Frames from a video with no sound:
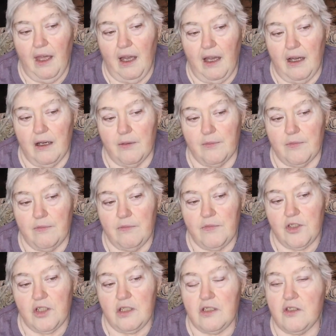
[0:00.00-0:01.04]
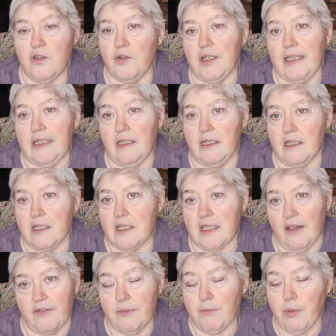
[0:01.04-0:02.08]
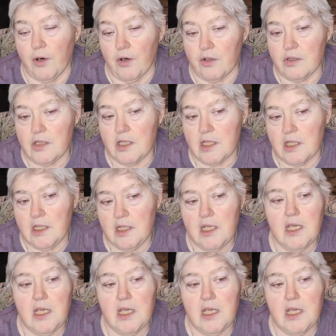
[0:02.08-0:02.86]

Um, she's doing it in seven parts